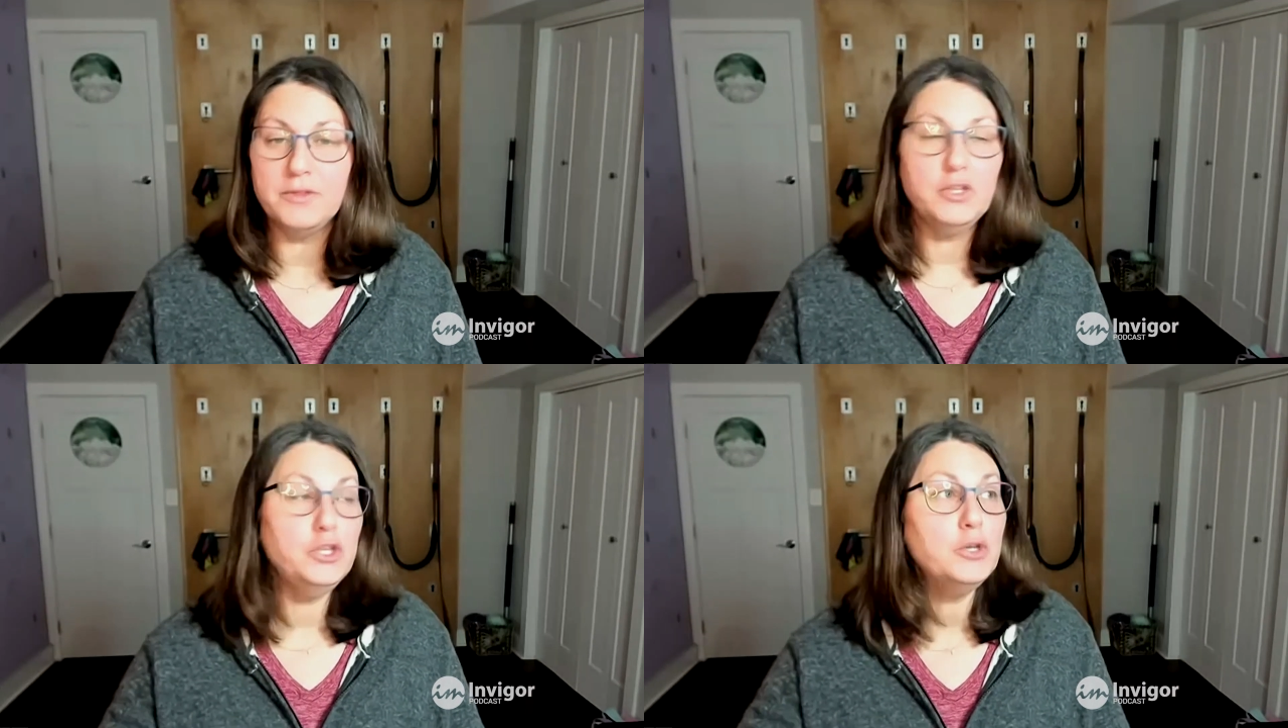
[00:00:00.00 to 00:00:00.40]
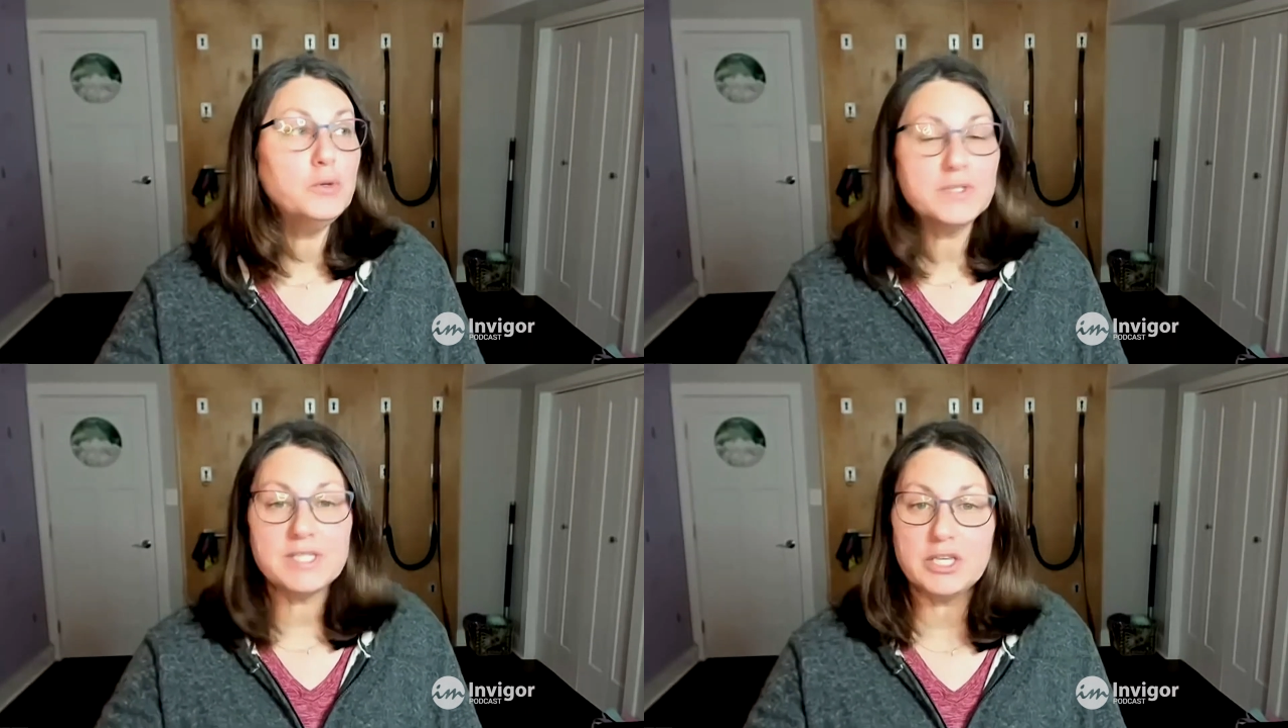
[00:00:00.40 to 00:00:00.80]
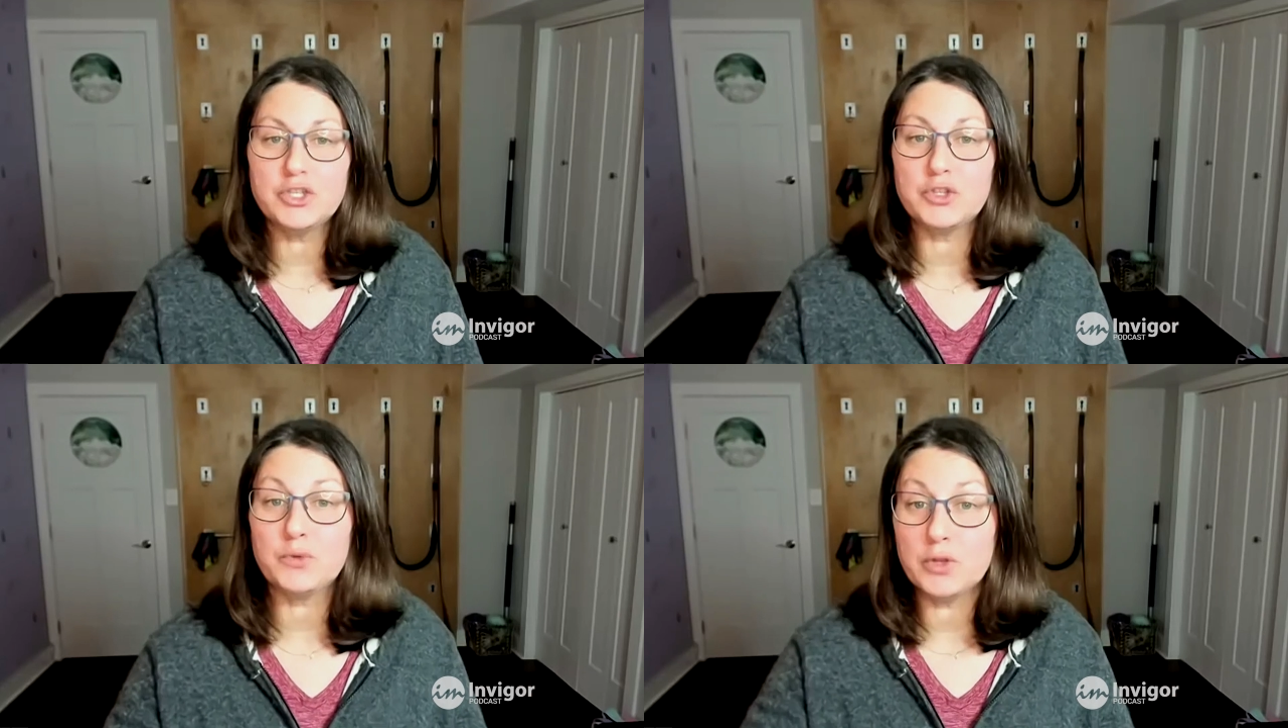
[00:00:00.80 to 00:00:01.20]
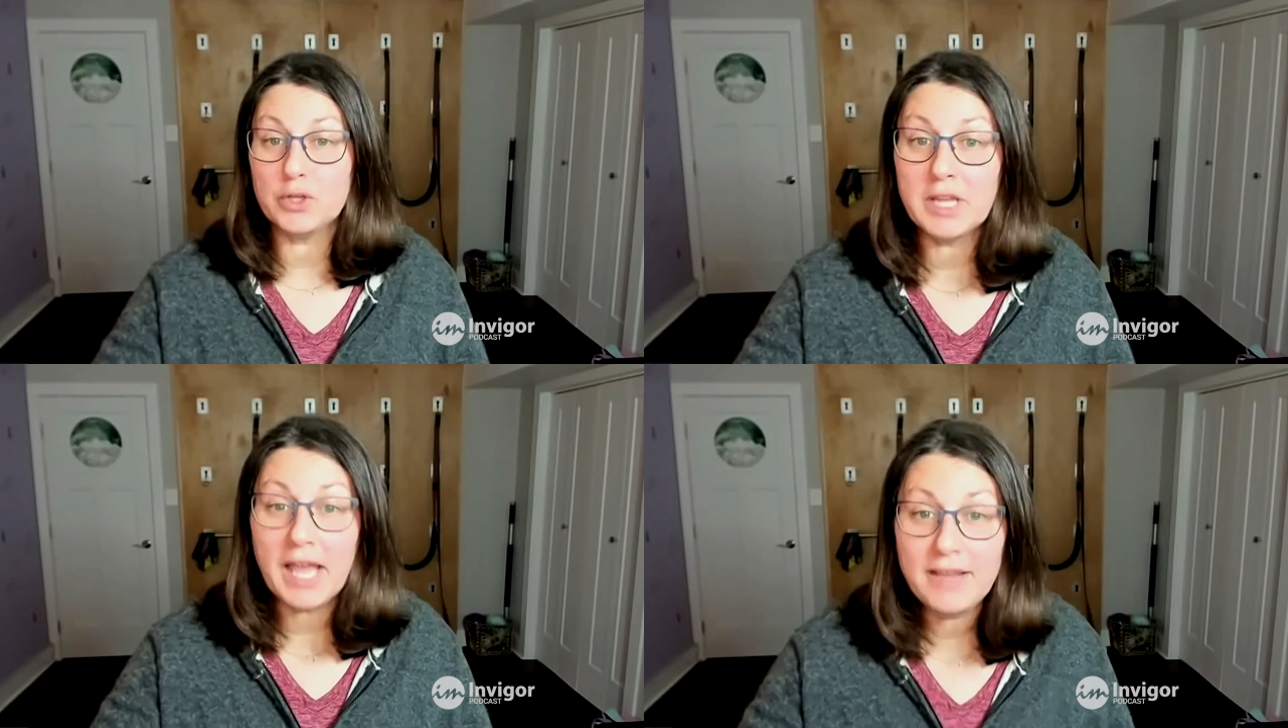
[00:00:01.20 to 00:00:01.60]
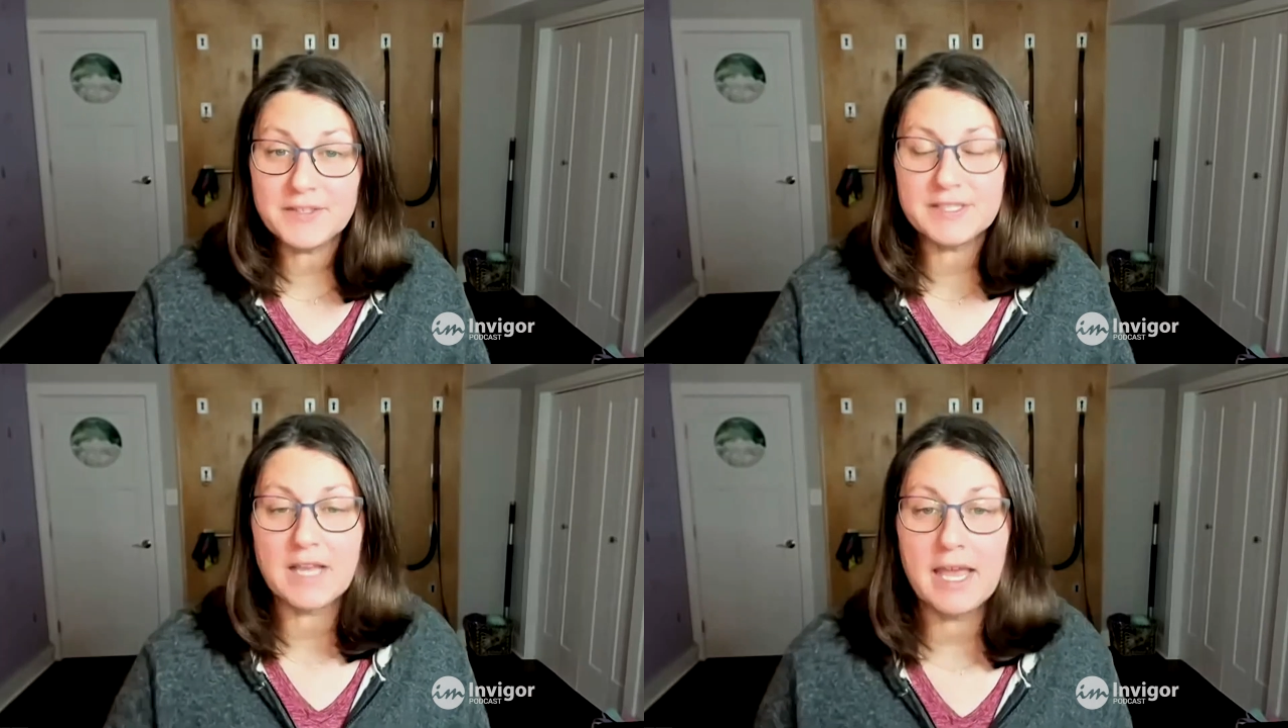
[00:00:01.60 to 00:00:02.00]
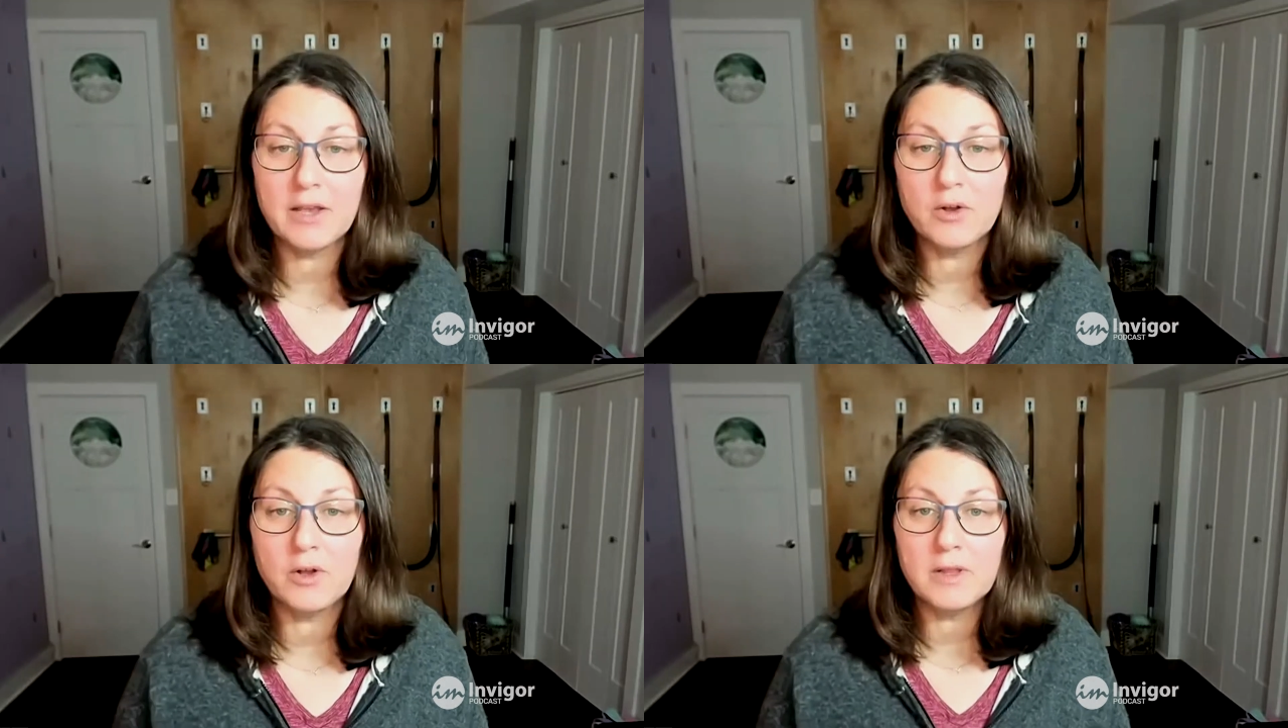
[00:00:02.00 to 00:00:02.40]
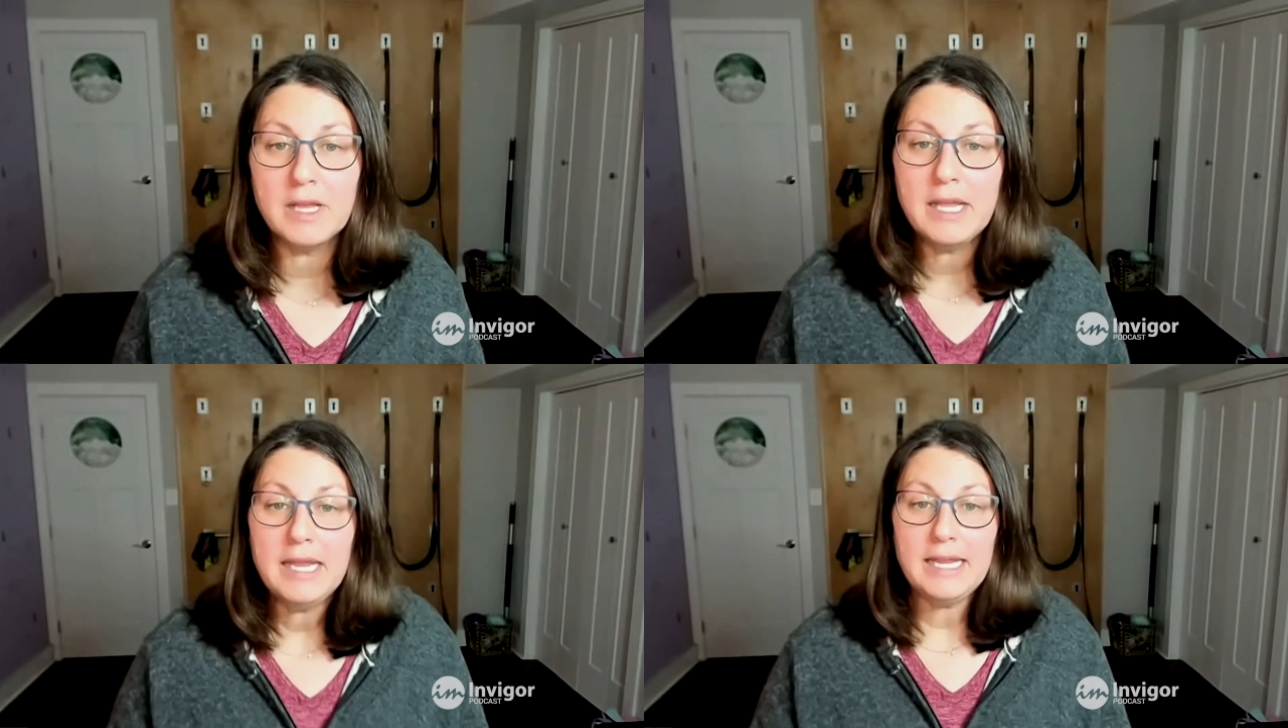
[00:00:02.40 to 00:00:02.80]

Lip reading: usage through the life cycle